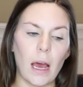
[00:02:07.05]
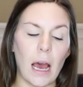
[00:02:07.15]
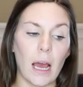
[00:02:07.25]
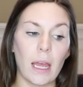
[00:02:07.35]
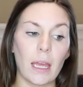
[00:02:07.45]

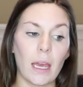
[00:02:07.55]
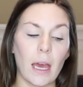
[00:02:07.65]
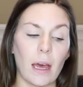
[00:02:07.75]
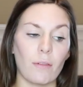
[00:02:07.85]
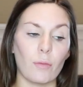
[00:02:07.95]
I
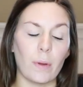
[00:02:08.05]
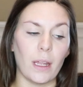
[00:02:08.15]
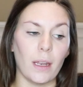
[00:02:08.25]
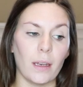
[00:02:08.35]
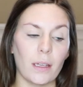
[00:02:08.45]
have
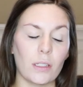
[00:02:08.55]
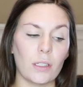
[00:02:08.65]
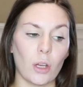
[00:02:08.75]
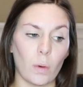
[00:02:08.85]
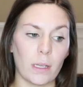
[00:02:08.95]
been
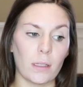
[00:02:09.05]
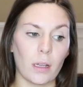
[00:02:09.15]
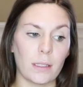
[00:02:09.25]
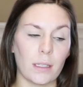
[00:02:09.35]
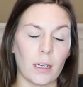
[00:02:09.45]
so
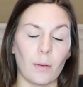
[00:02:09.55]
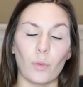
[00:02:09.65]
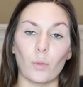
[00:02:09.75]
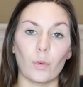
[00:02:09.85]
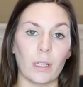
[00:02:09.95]
exhausted.
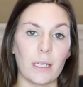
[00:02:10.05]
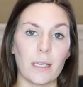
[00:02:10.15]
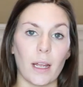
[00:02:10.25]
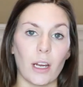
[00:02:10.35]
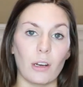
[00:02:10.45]
I'm really
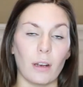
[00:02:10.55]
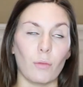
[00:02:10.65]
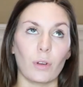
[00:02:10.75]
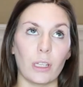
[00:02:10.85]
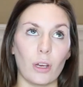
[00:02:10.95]
tired
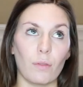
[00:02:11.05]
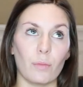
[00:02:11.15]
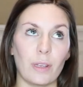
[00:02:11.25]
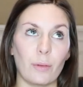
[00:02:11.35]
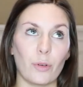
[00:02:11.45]
and really over
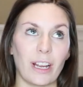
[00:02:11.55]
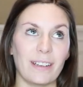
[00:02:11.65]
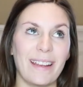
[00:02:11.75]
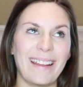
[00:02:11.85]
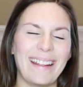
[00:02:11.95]
being
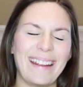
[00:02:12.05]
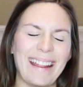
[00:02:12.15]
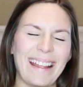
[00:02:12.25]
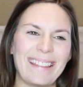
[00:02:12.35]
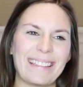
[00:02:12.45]
pregnant
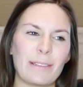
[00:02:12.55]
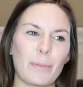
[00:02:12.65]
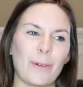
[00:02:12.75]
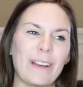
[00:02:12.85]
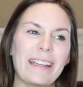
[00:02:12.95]
at this
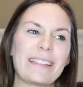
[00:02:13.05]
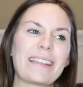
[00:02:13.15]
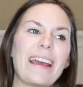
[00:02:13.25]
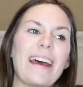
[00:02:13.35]
point.